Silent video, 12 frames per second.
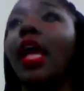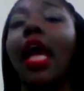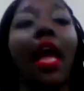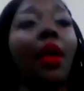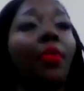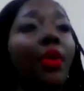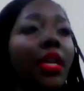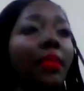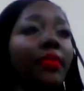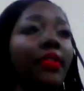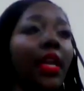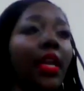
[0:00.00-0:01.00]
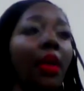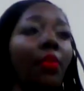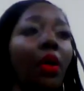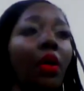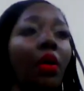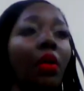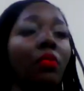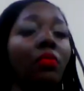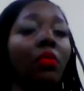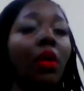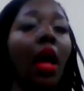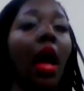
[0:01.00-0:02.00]
and we keep saying,
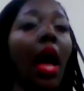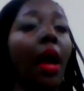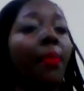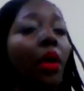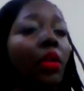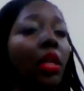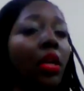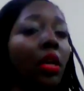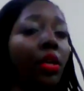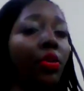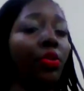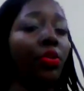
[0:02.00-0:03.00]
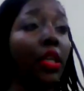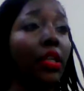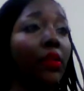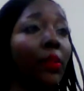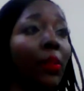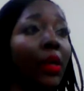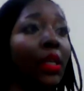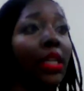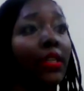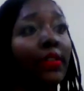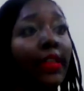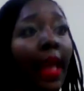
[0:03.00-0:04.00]
well, I'm only going to do this when
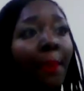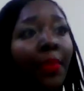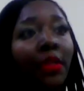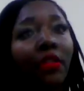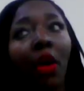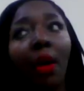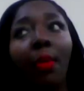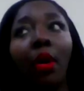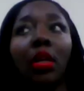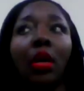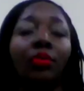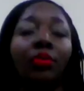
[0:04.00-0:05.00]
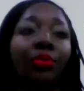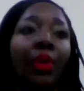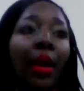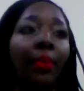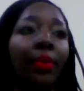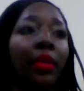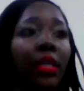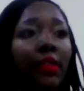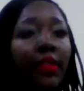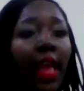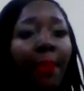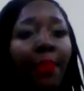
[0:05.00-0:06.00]
this happens, or I'm only going to do that when this
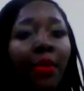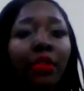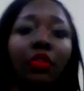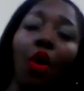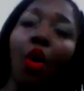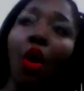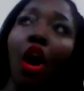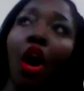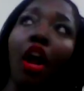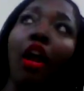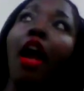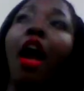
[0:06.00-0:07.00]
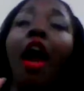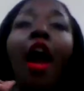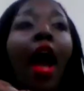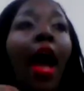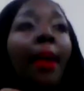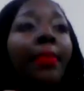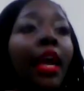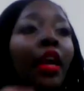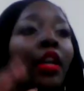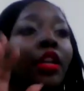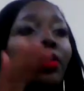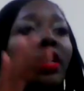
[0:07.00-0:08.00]
happens, or I'm not
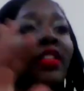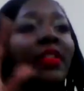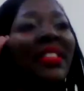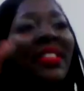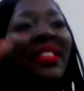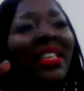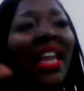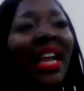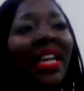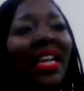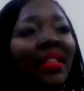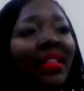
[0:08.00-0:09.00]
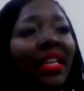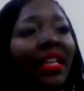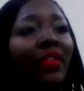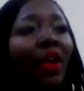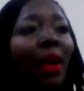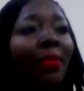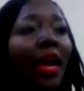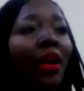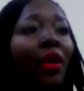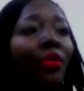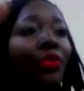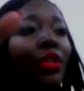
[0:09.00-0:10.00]
going to do this until I get this, or I'm not
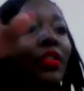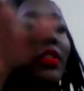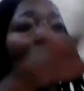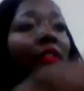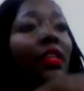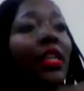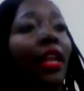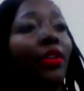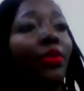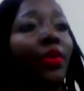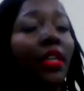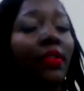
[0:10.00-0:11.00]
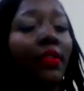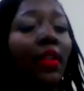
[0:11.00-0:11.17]
going to do this until I do this.